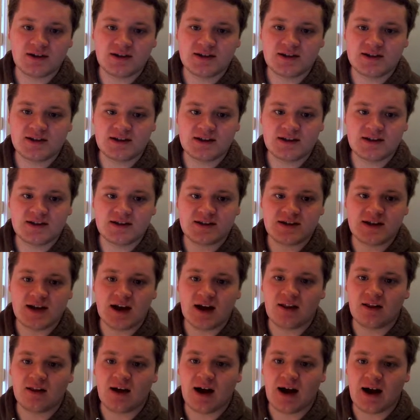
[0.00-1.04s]

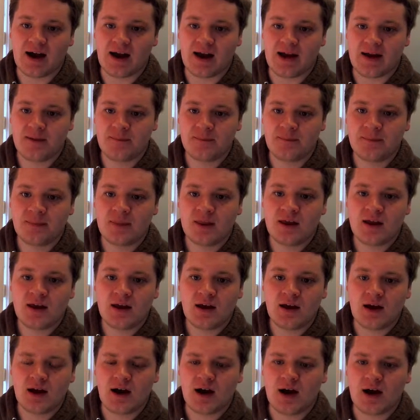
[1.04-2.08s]
CCLI.
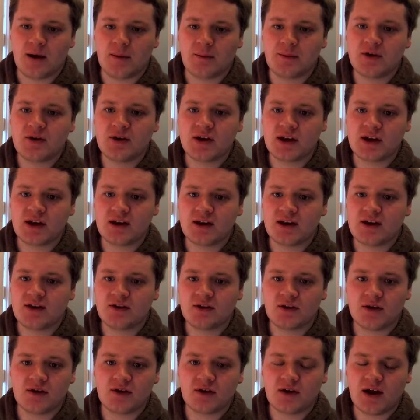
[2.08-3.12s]
You can
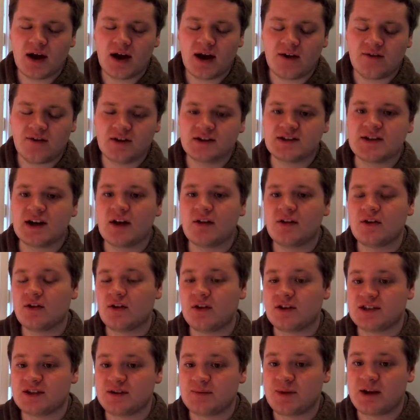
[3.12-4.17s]
either have it download
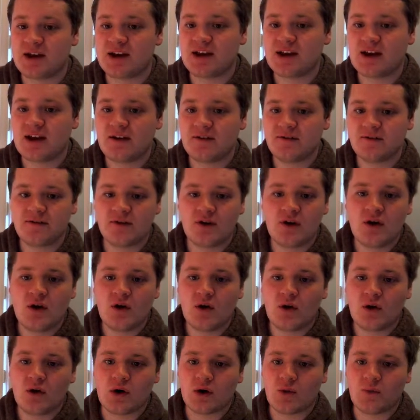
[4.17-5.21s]
as a PDF
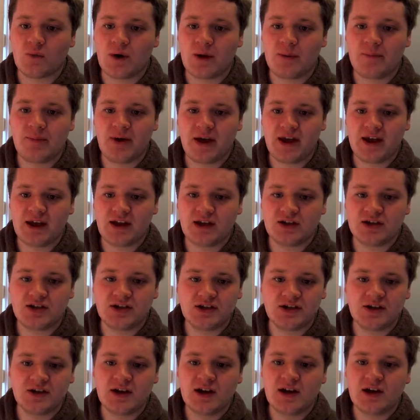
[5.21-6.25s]
or a web
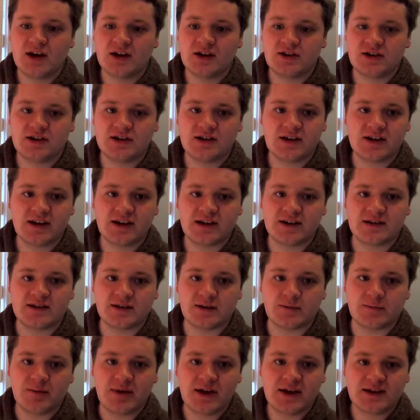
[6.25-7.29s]
page. Just click
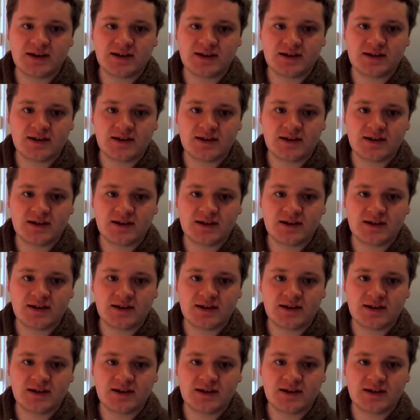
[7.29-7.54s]
Submit,